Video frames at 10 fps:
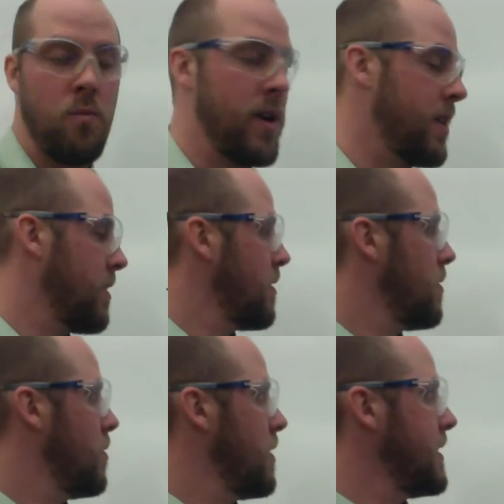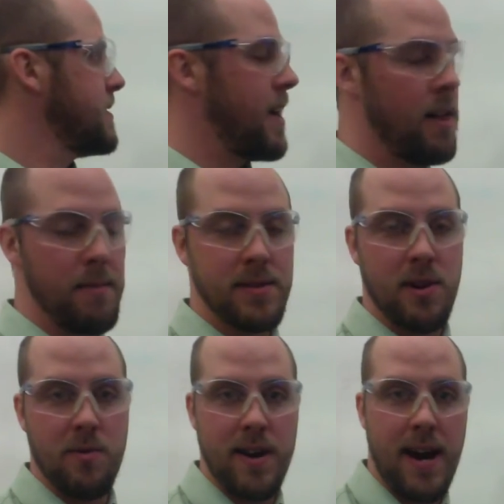When these elements
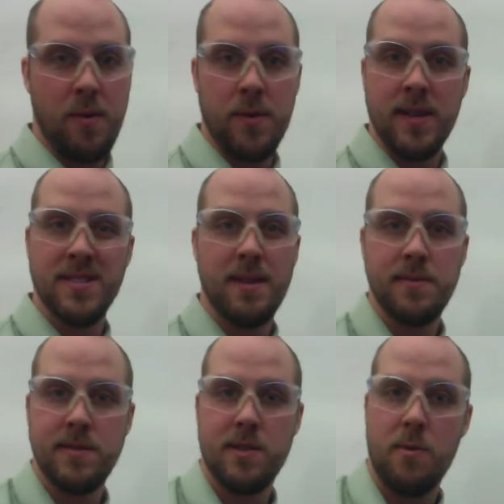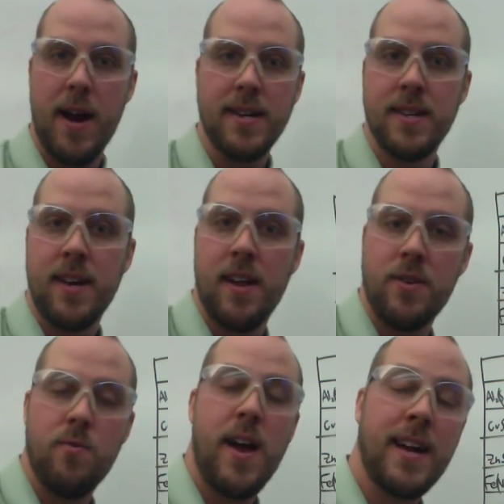are when these substances are
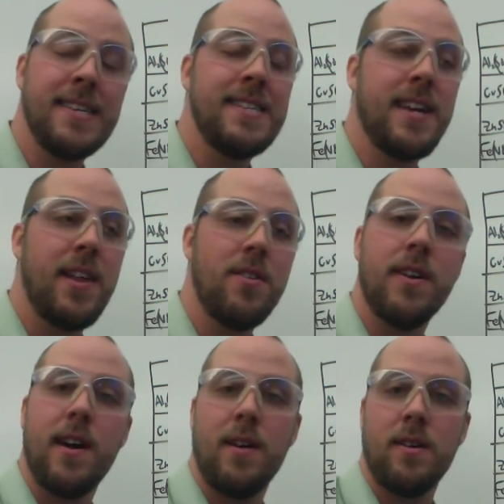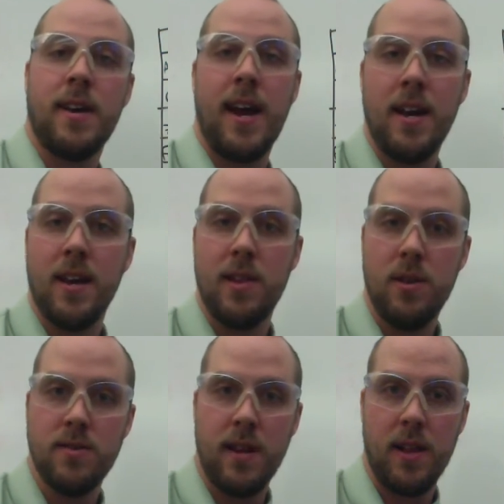reacting together, they are gaining and
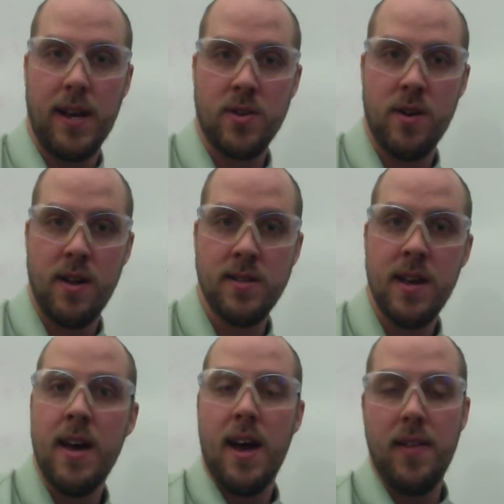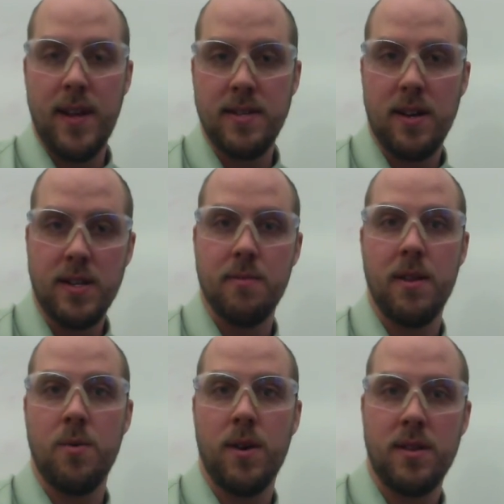losing electrons, and that's
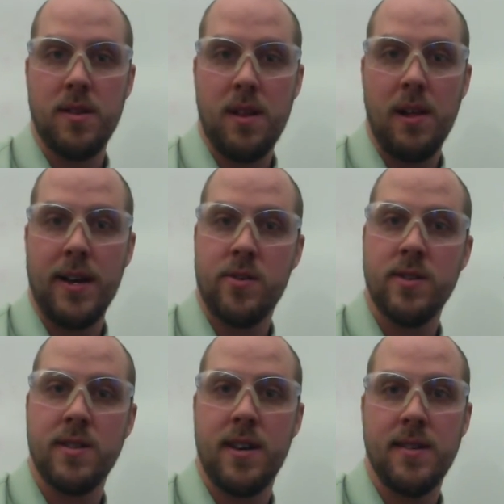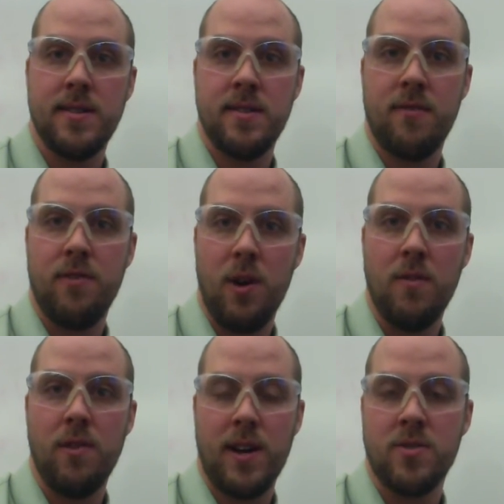ultimately what electricity is. It's a flow
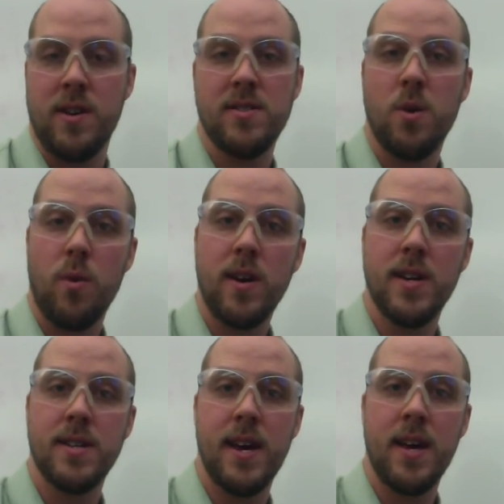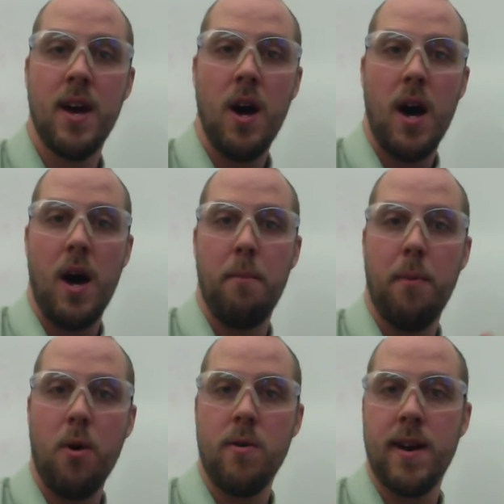of electrons. So we're going to take a
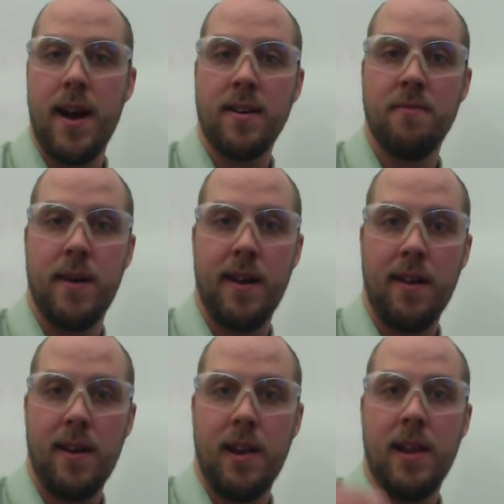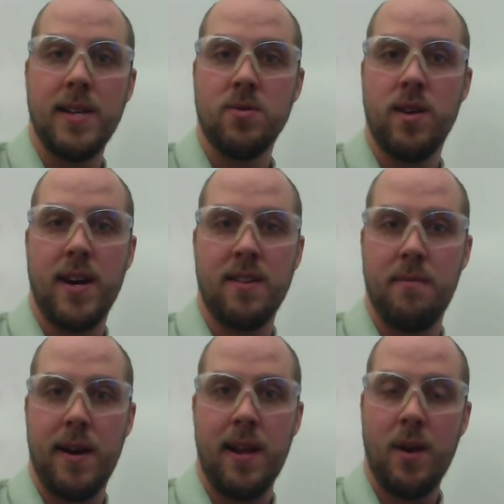more reactive metal and a less reactive
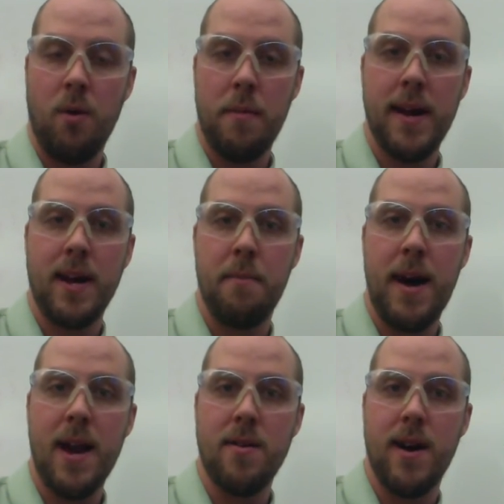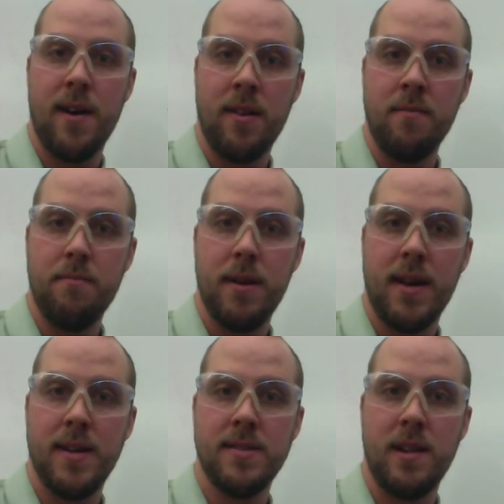metal, and we'll make a battery out of them
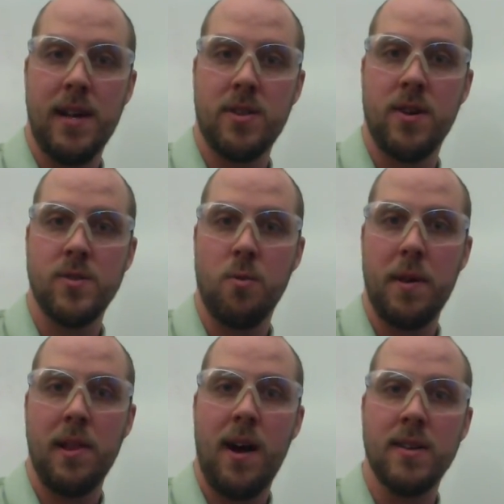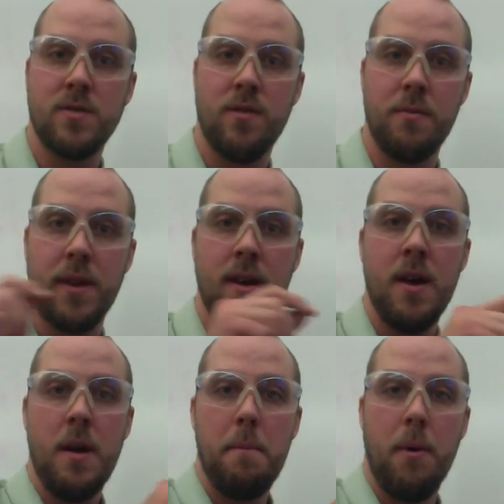because electrons will be lost from the
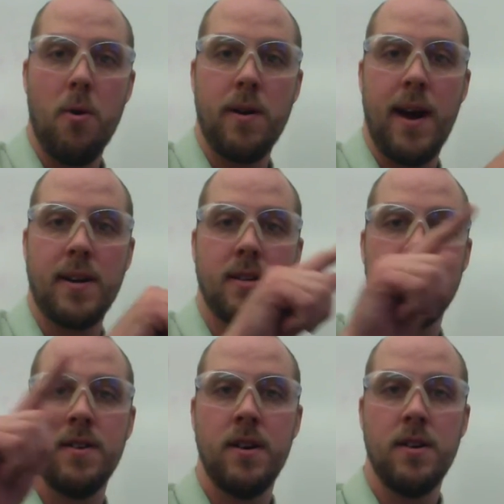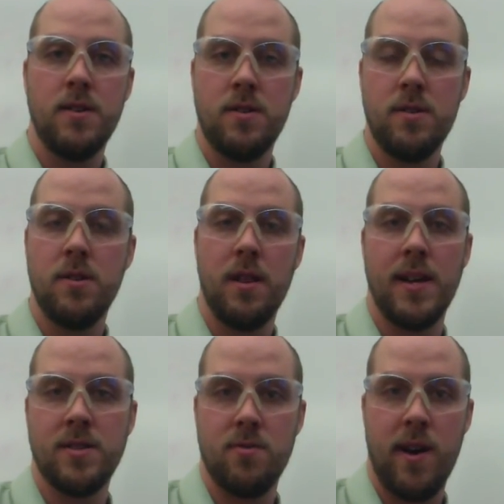more reactive to the
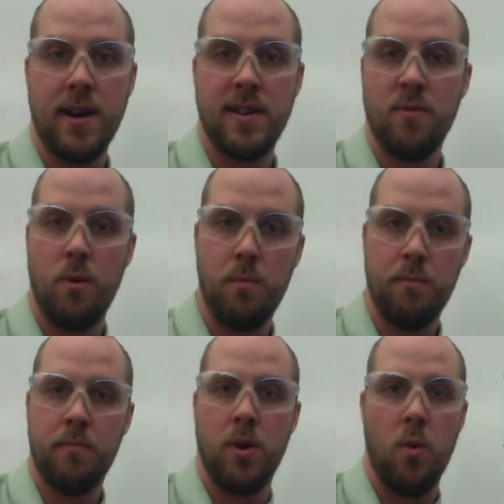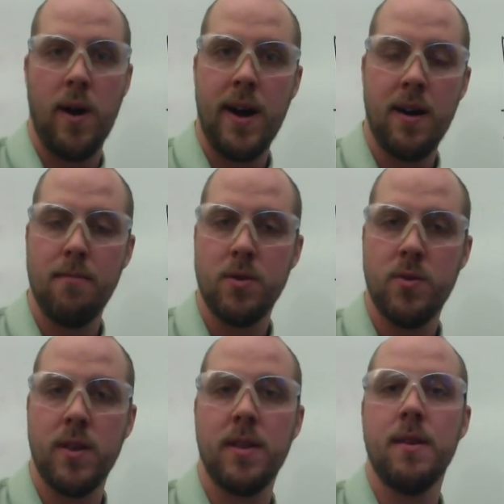less reactive, and we'll put a wire in
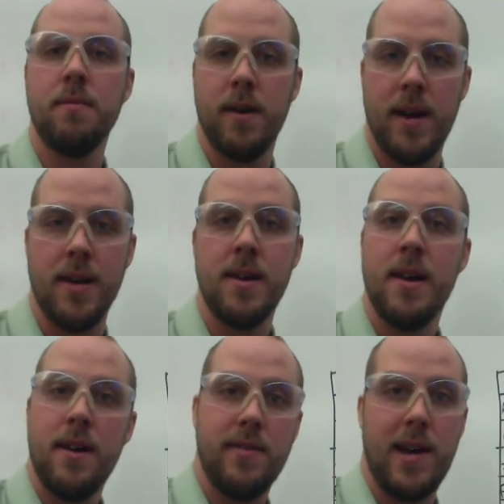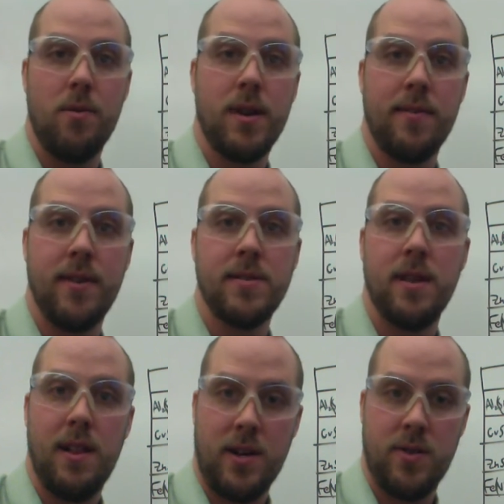between them, and that will give us
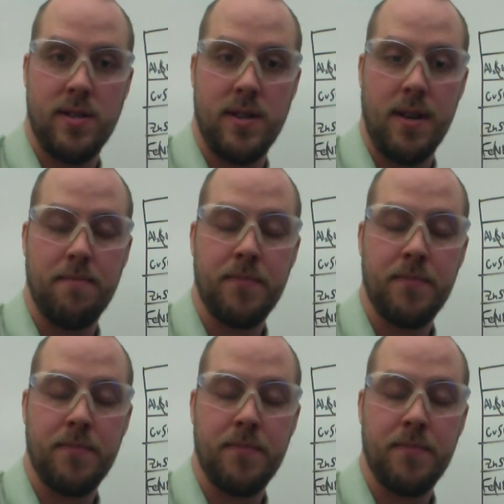electricity.